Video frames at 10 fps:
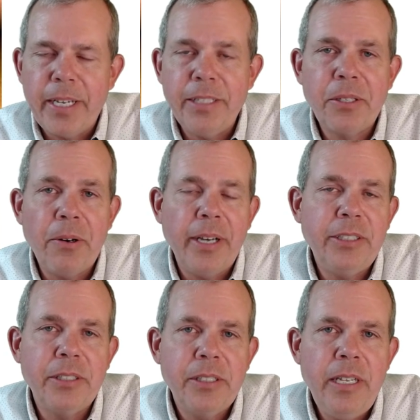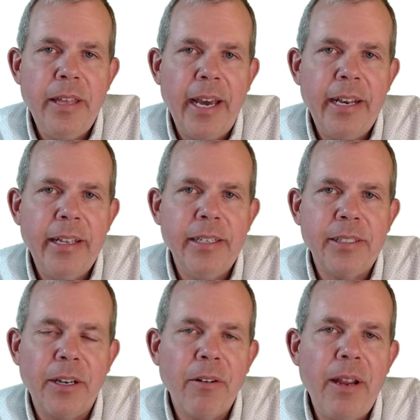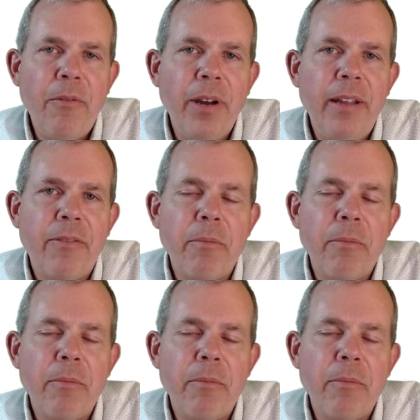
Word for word: And so I just see that as a great way for